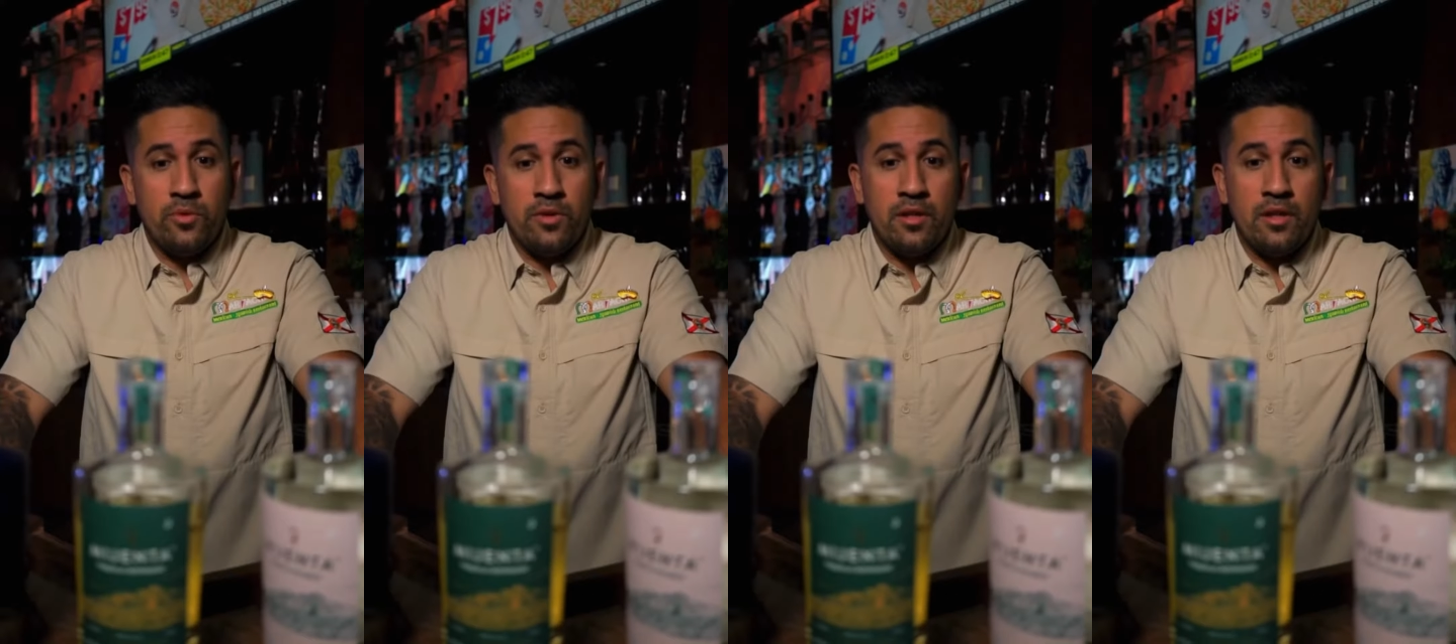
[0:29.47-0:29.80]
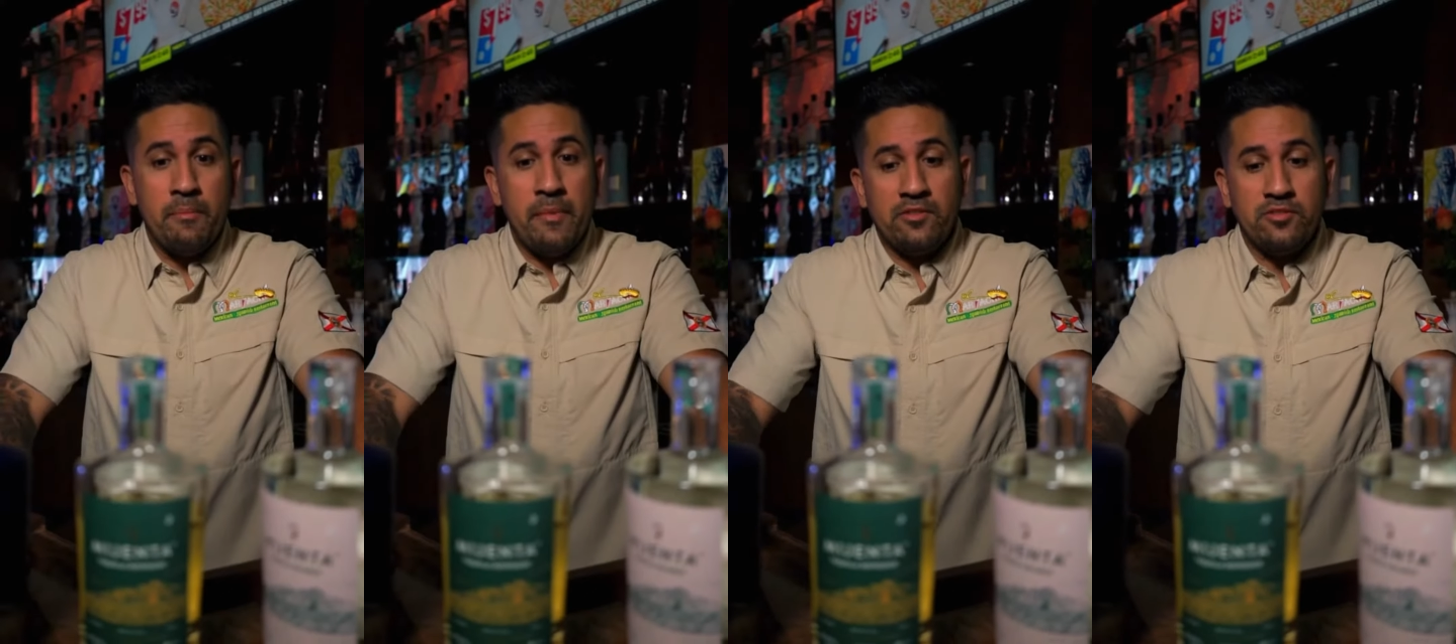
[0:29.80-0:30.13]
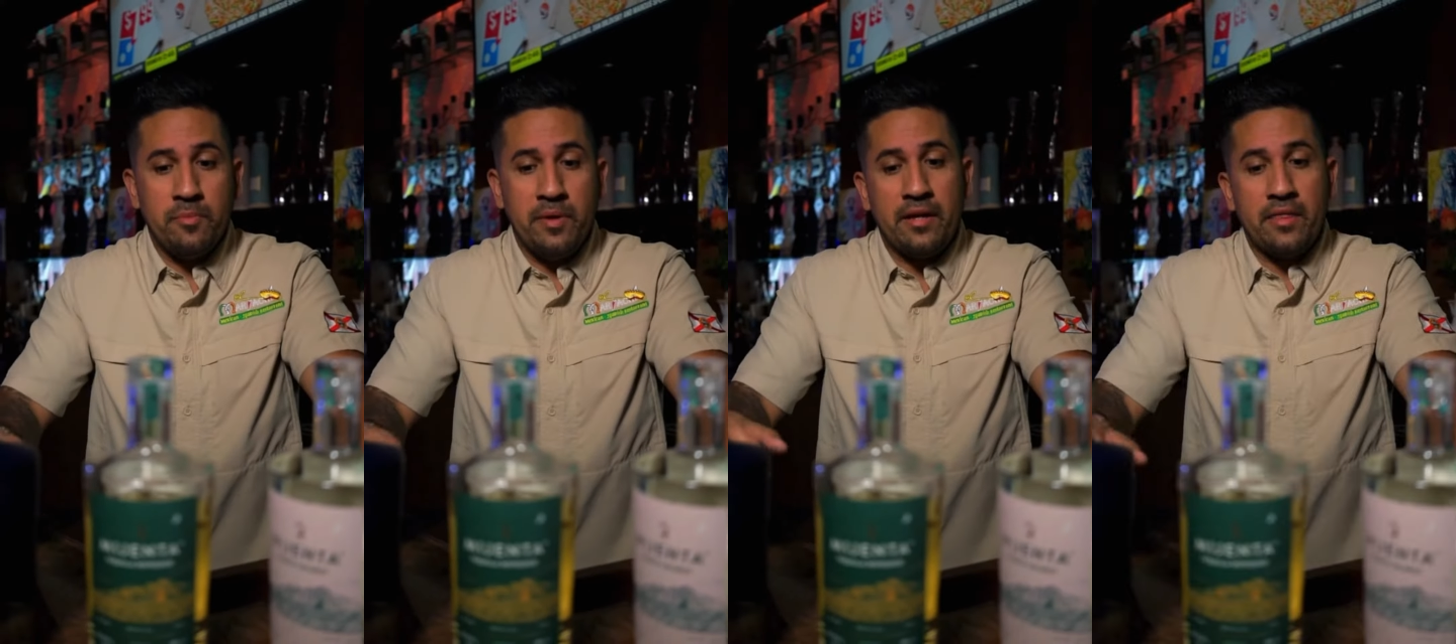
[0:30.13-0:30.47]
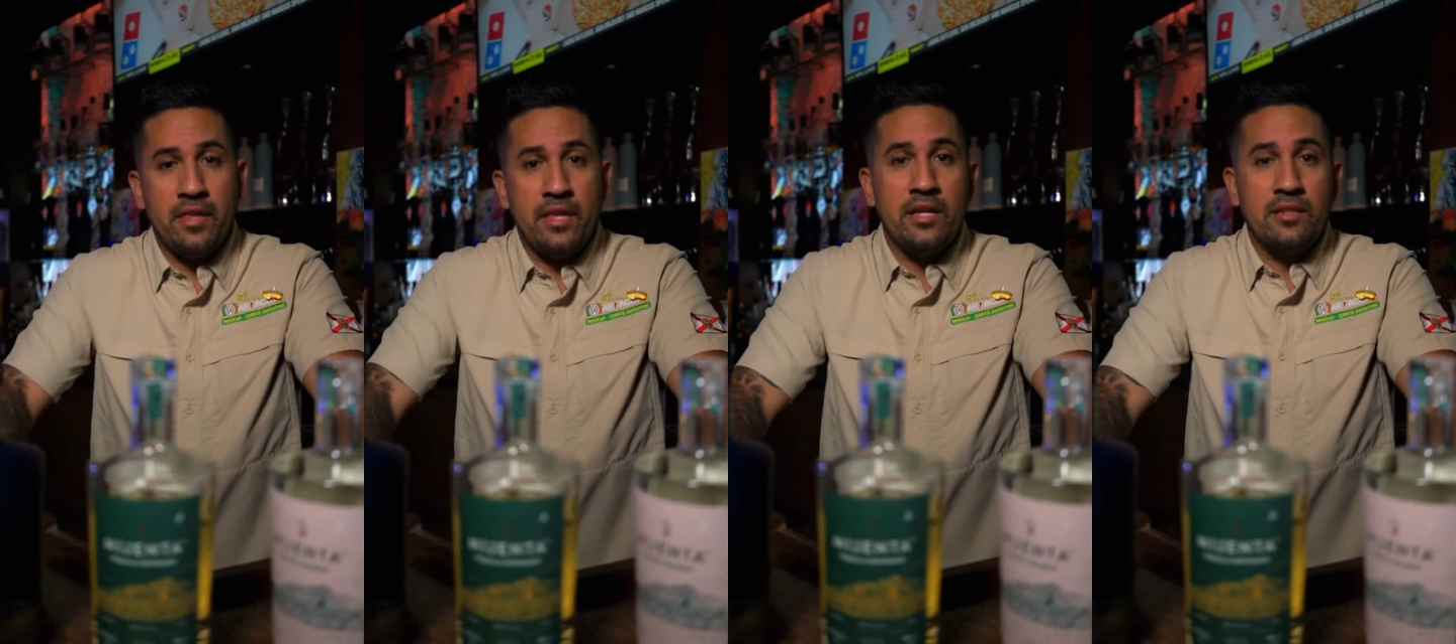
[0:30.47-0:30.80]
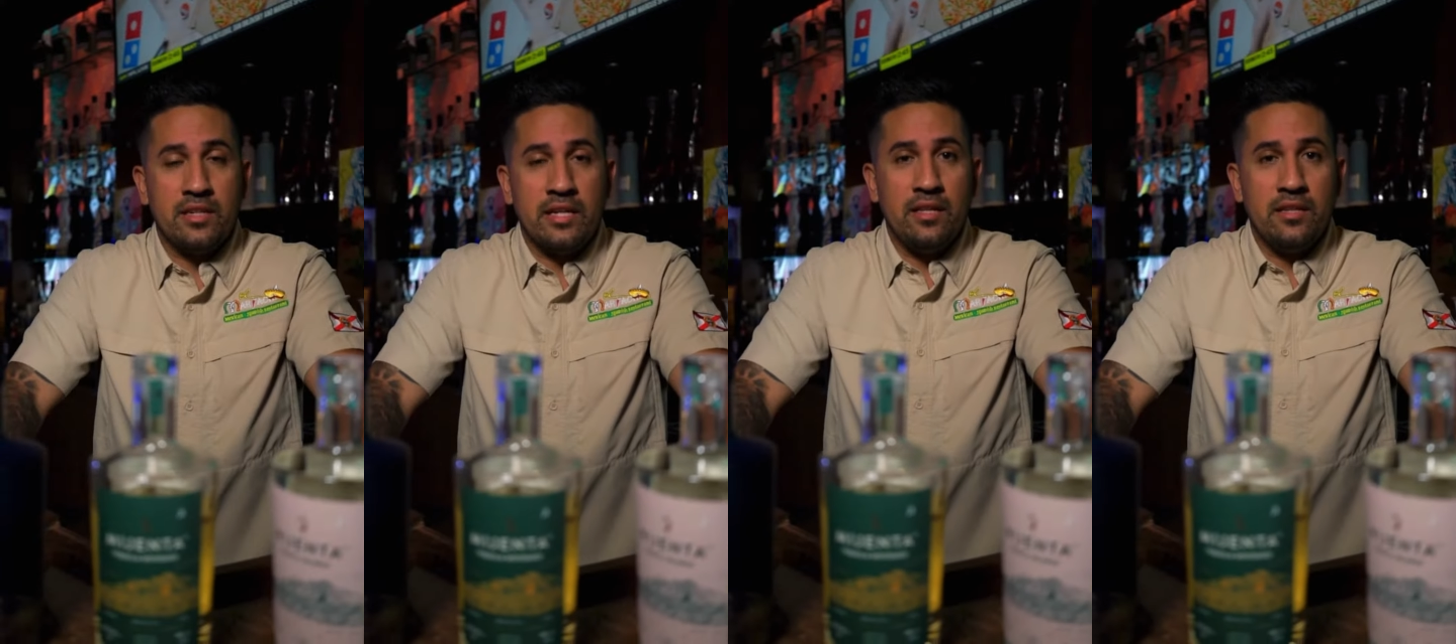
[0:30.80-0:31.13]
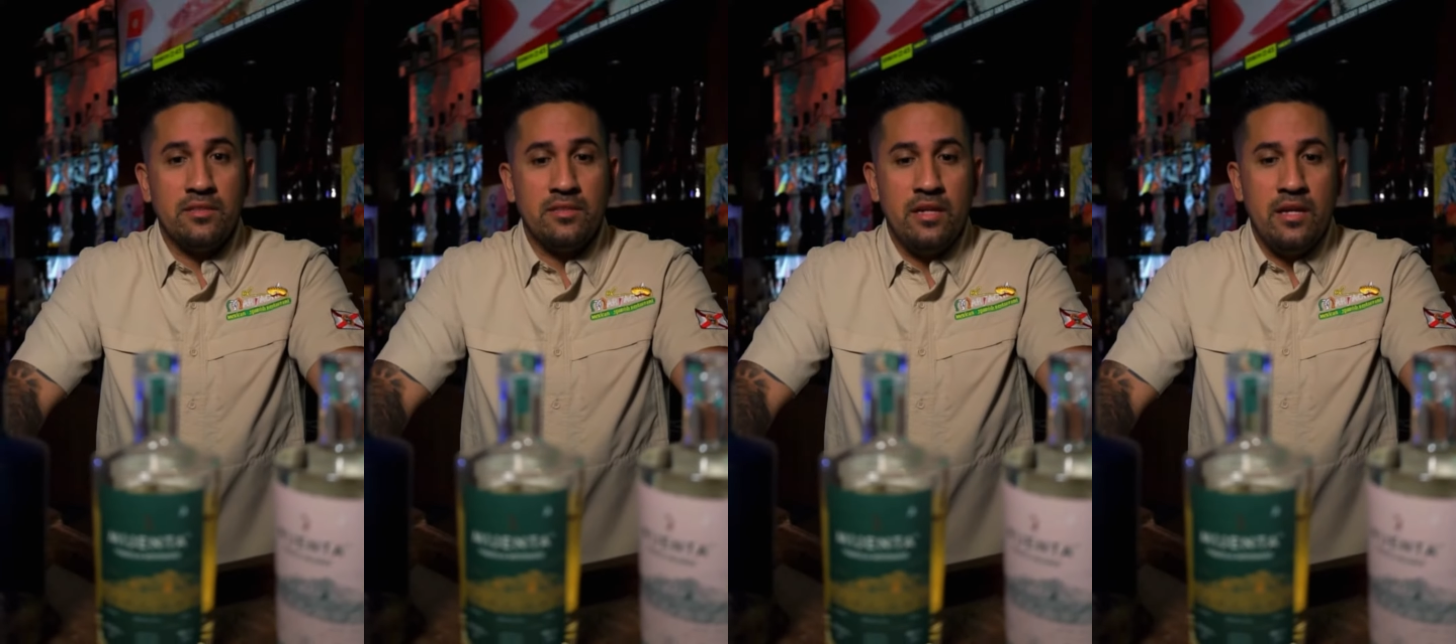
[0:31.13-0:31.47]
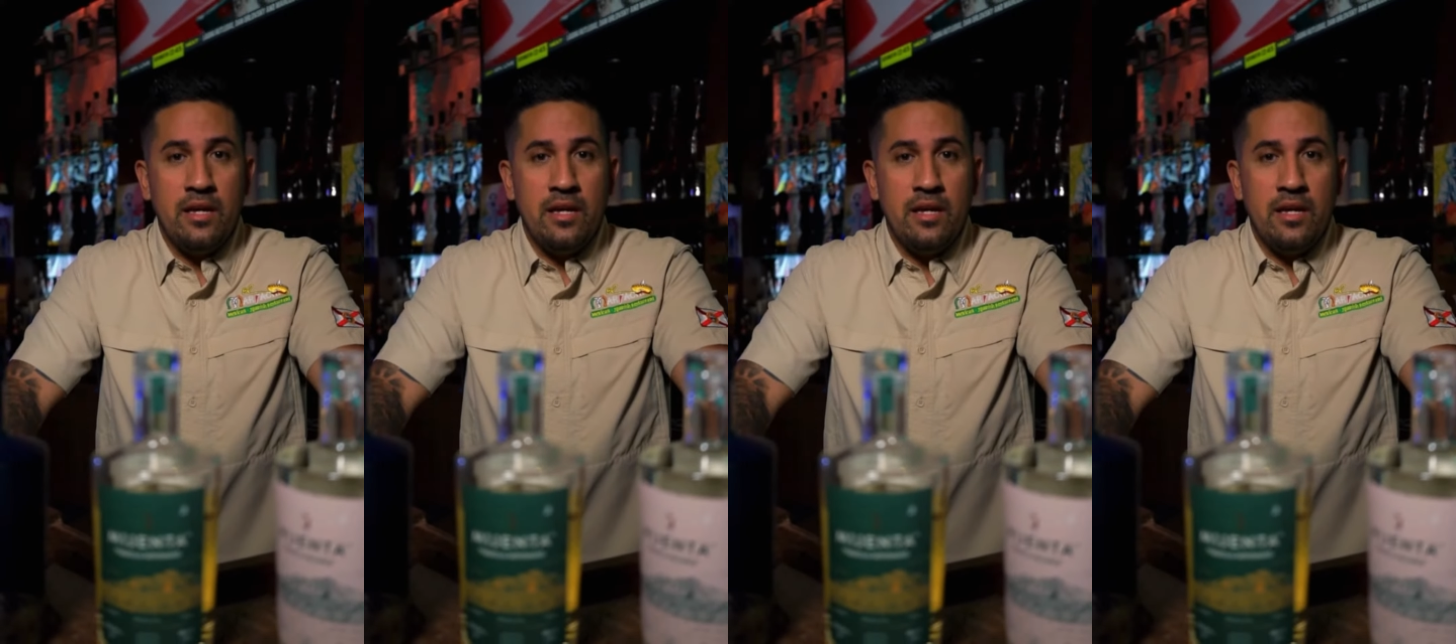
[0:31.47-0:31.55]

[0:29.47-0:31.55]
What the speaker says: where the males make the tequilas.